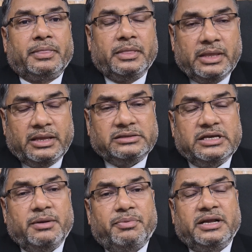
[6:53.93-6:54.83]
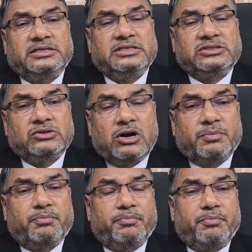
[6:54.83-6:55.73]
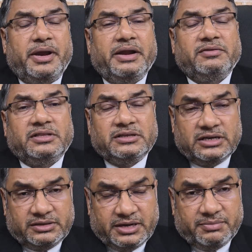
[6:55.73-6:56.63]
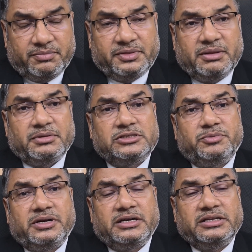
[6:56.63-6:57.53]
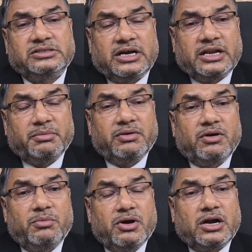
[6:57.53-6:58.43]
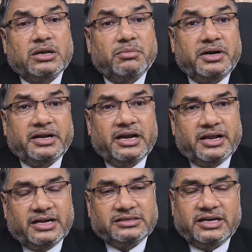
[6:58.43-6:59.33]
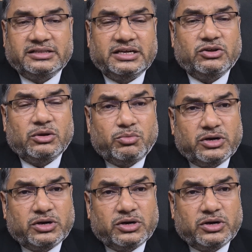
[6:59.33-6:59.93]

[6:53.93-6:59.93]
the sale price is not paid within that 3 months period, this agreement will be automatically cancelled. Like that, you can